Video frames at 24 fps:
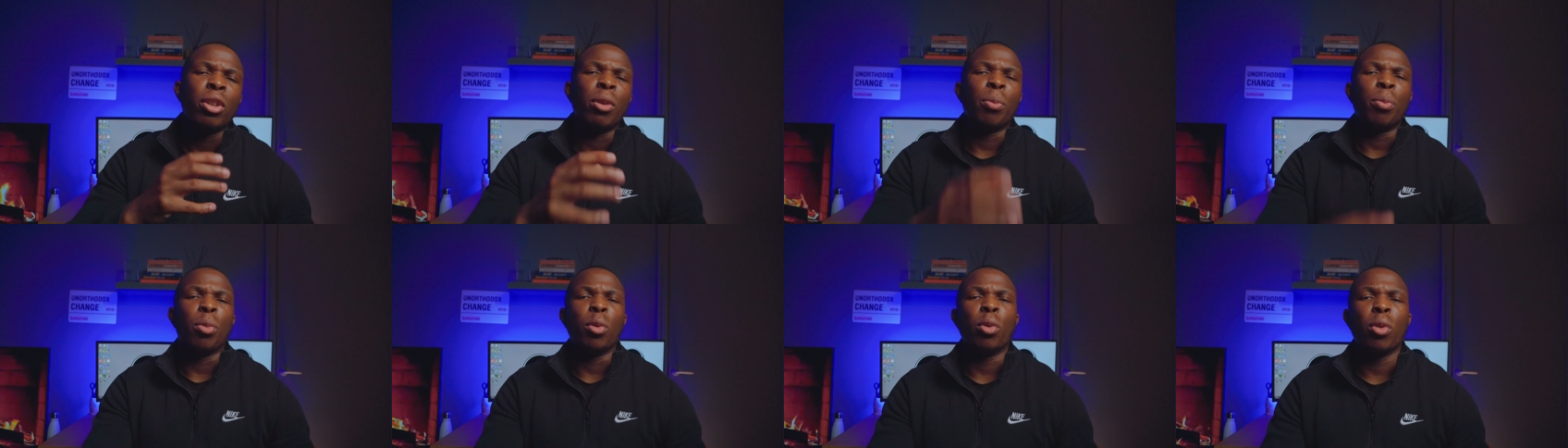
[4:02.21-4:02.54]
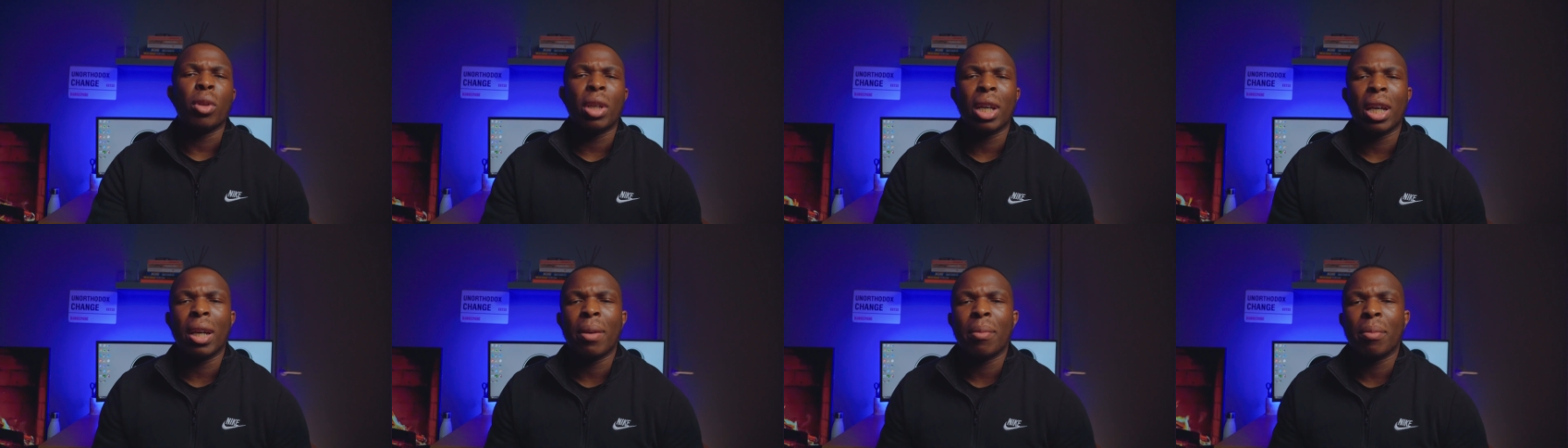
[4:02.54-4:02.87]
the
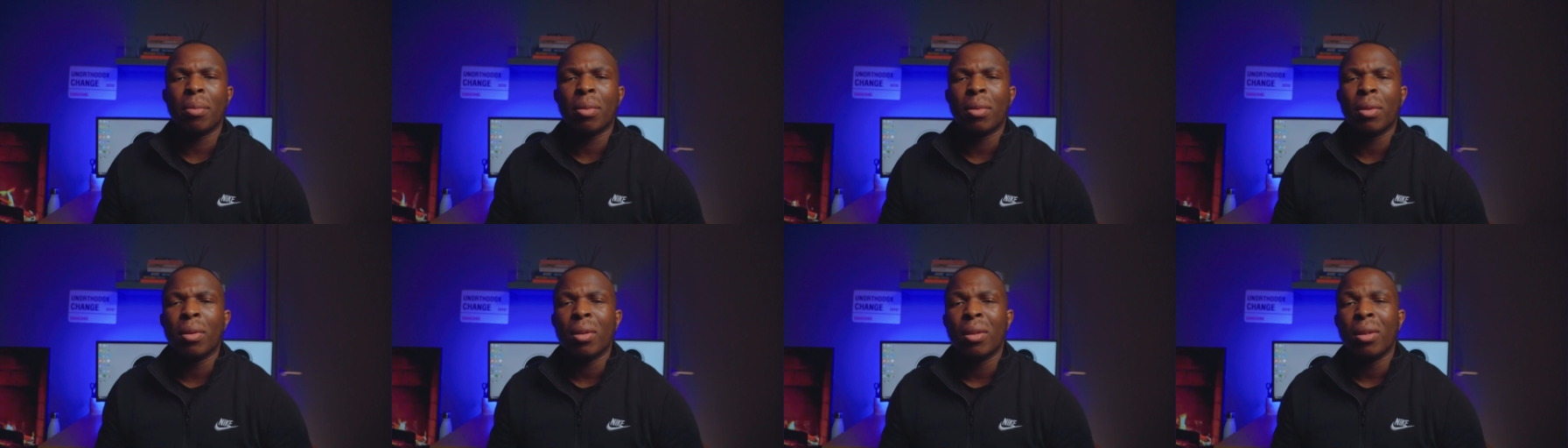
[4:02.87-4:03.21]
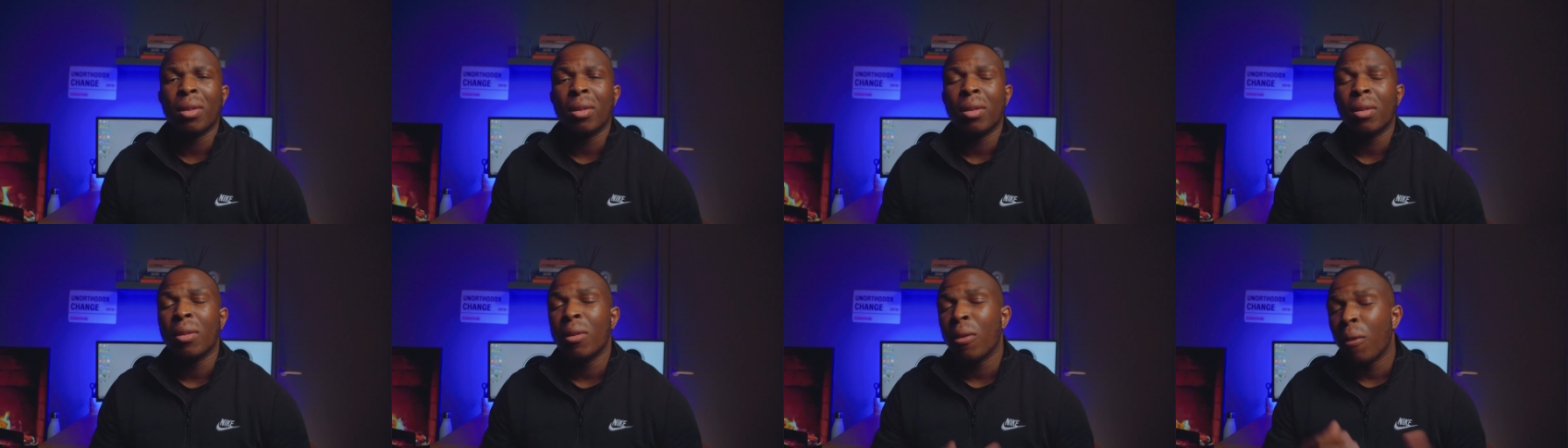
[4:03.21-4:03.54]
bootcamp.
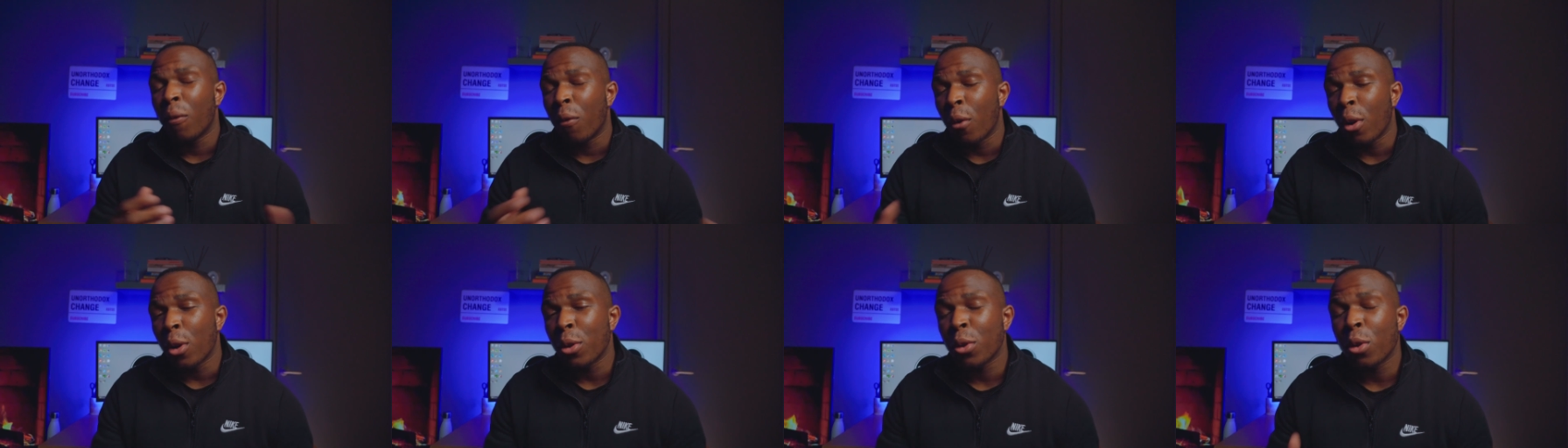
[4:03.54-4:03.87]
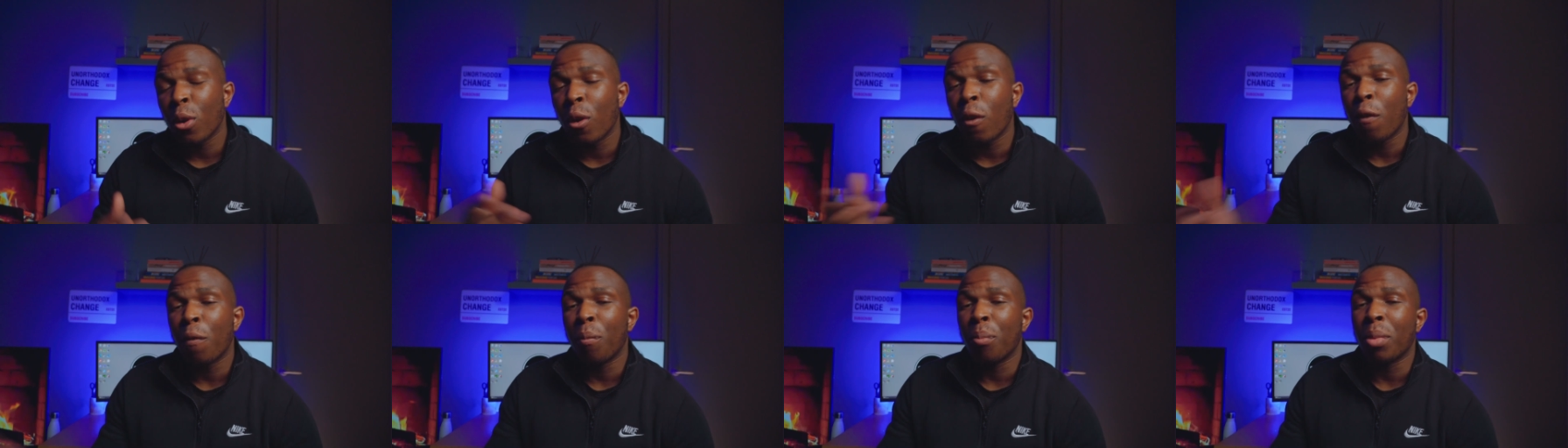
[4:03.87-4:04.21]
First
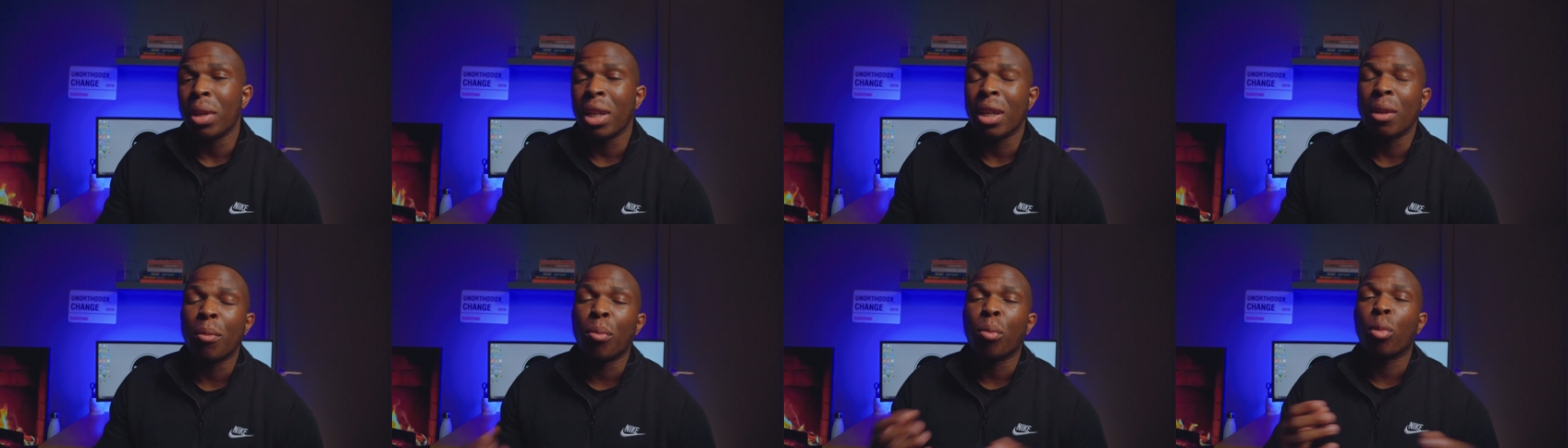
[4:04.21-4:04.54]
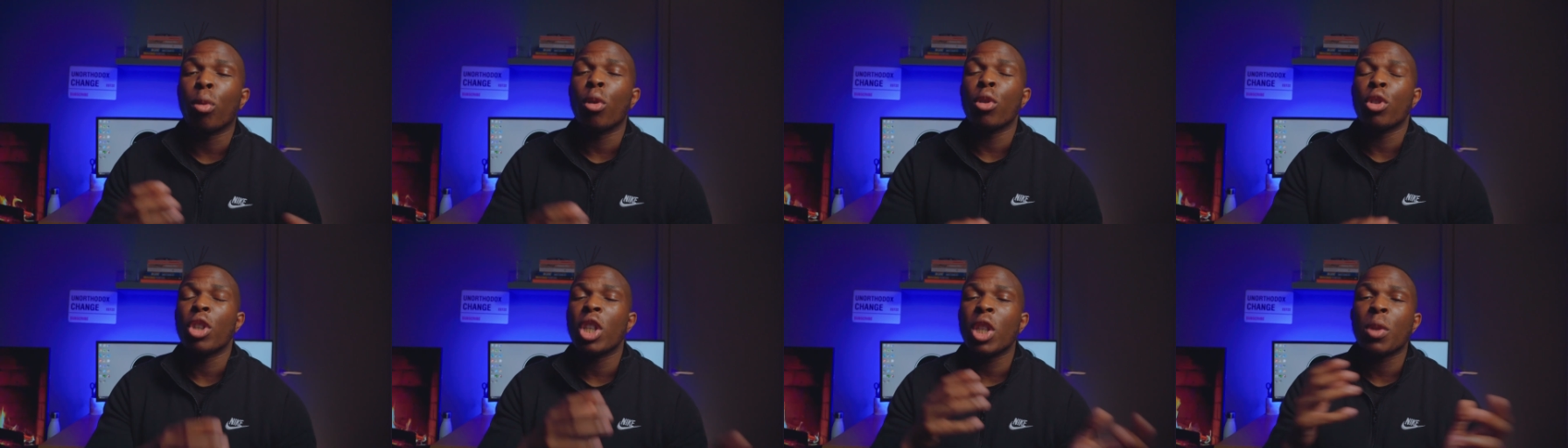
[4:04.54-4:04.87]
off being
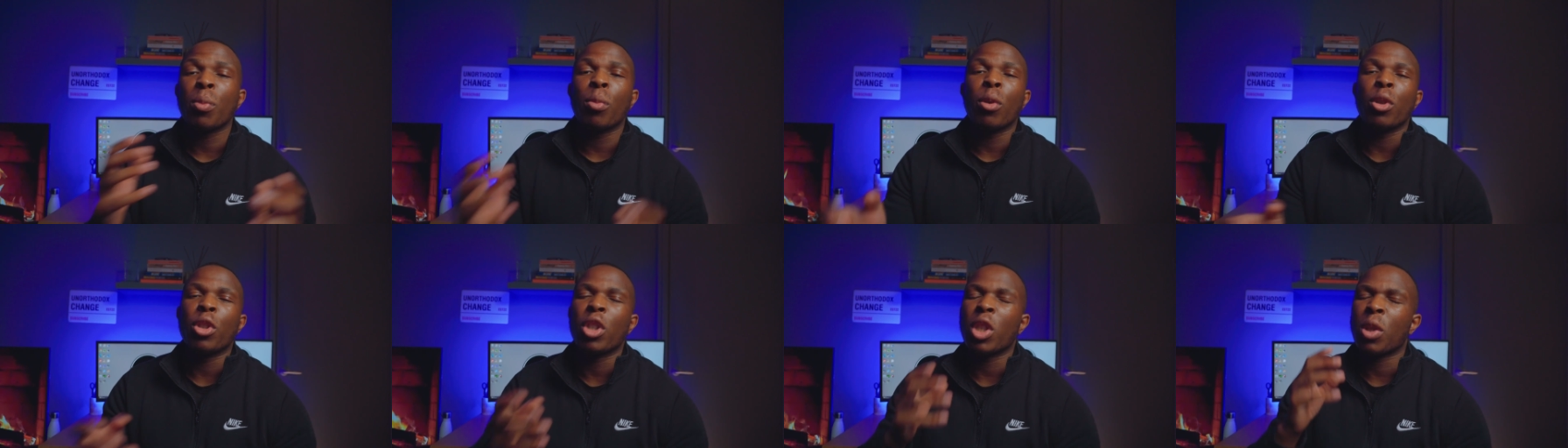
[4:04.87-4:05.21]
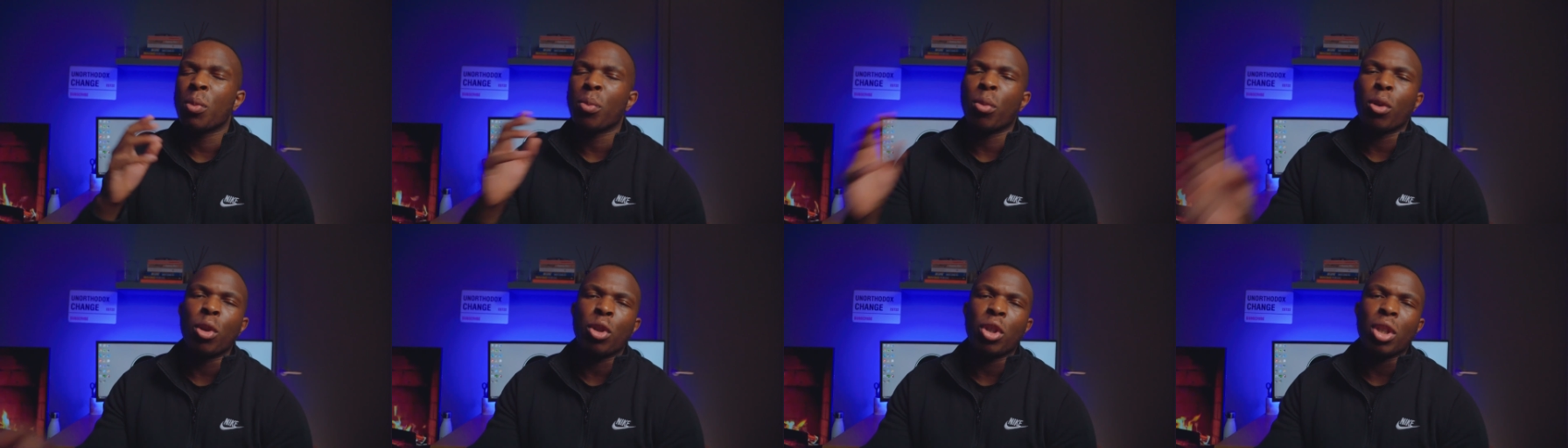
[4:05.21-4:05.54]
projects, projects,
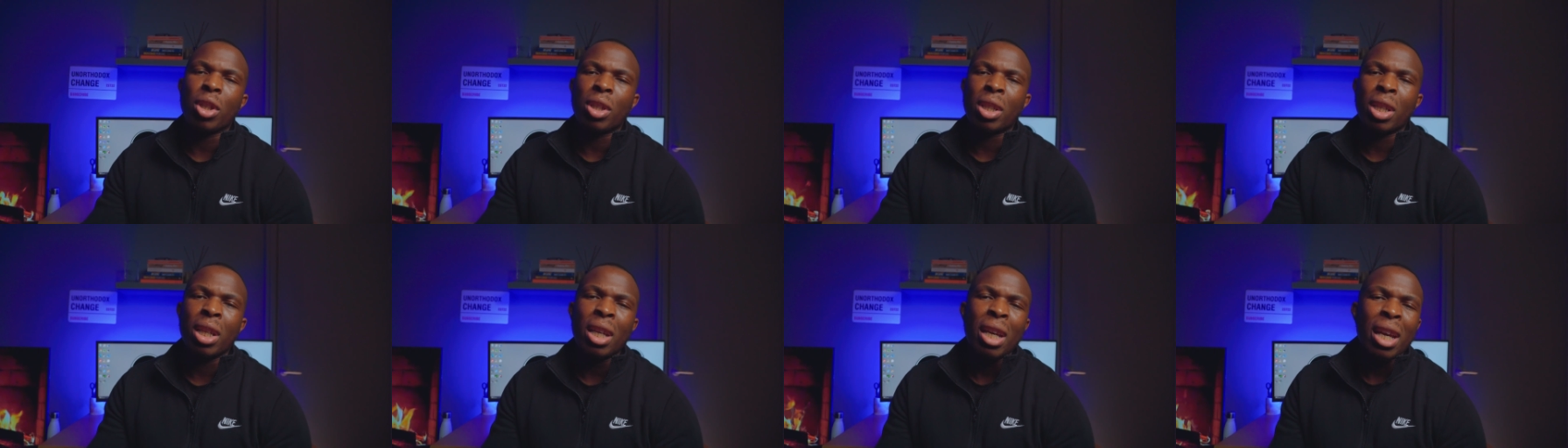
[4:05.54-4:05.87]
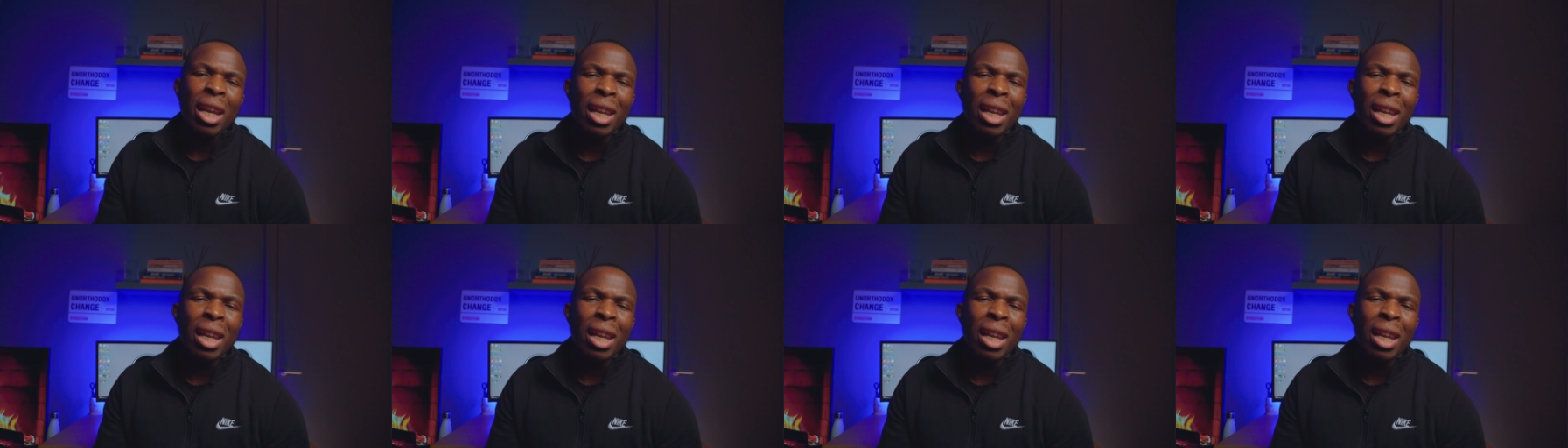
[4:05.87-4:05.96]
projects.